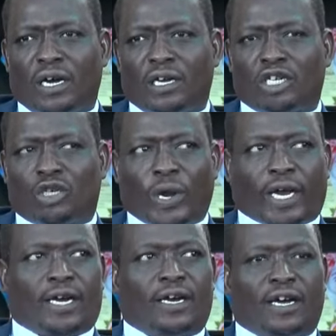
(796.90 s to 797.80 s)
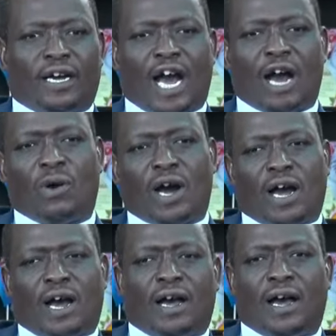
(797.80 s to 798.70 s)
tweak
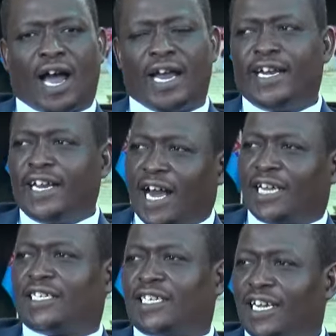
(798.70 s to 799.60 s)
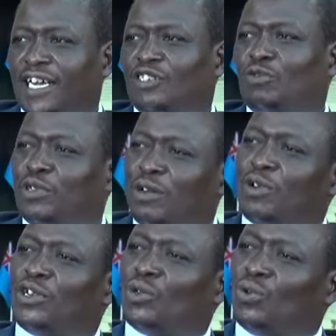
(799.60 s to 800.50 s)
our ideas to be able
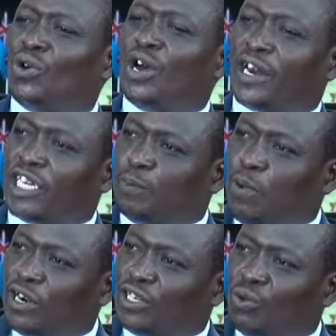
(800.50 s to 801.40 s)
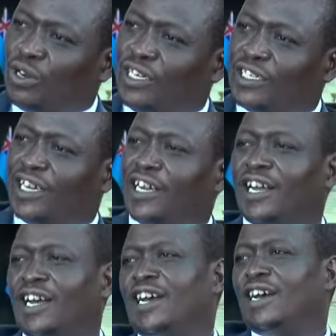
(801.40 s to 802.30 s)
to respond to what is
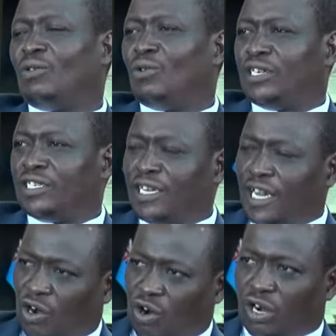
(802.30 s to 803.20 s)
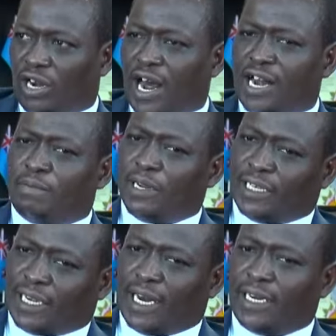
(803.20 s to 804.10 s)
in the call. And
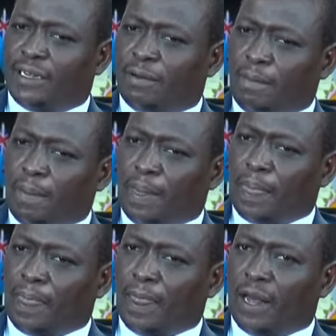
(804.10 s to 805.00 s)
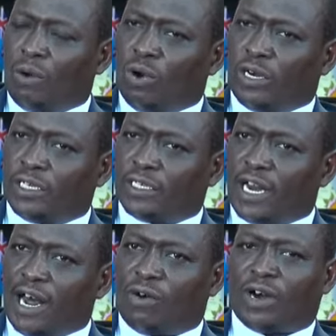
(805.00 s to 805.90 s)
basically, what is
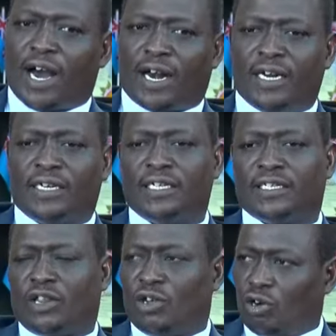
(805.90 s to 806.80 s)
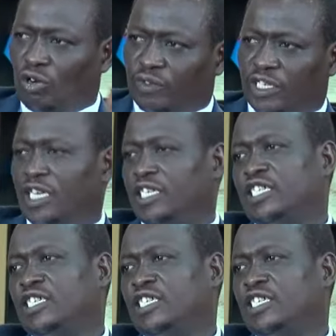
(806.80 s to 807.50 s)
now current is the theory of change.